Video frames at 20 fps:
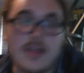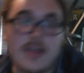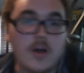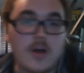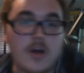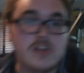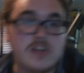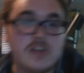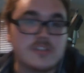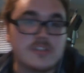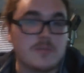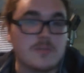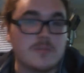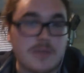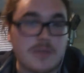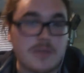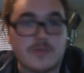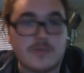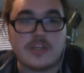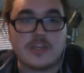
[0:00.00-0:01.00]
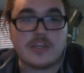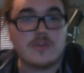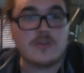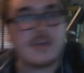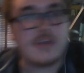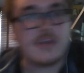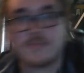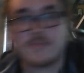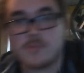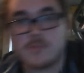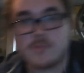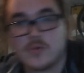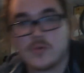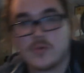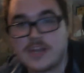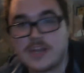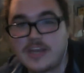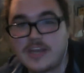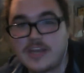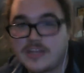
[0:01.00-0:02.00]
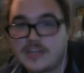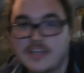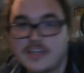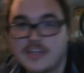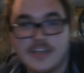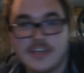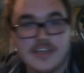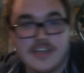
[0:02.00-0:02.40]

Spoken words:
also, by the way, you gave it more than I did.